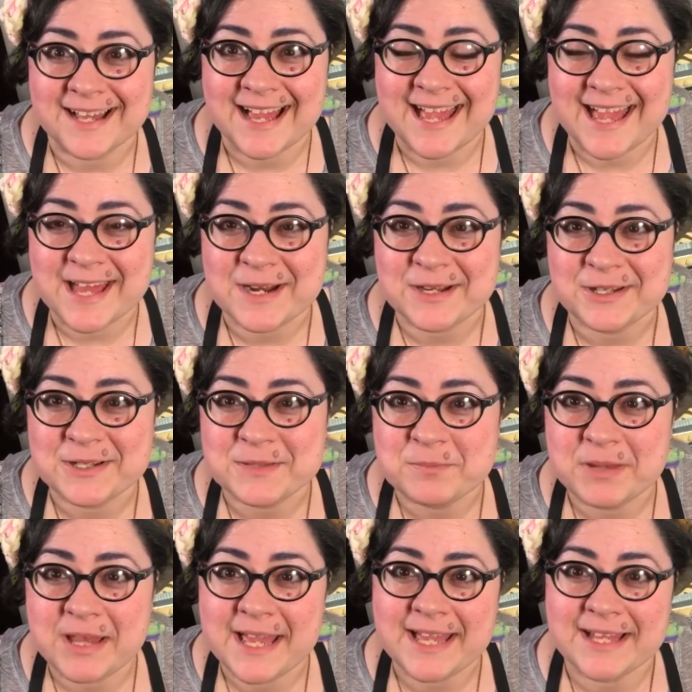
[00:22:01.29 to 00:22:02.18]
I had a good
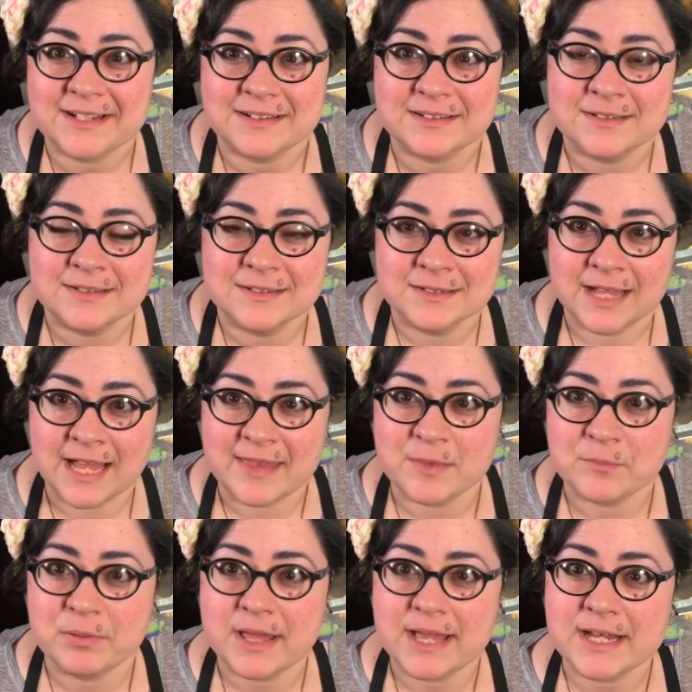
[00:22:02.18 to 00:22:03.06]
plan and
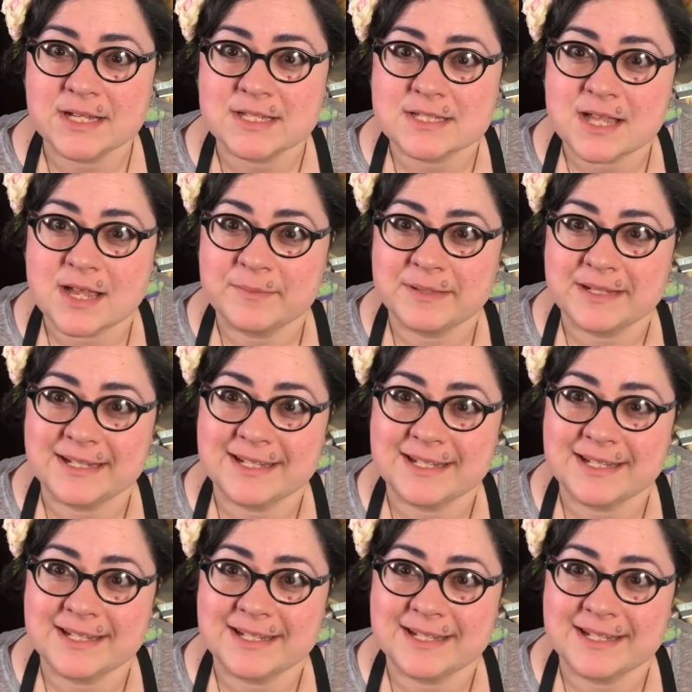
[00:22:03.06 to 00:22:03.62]
the plan is coming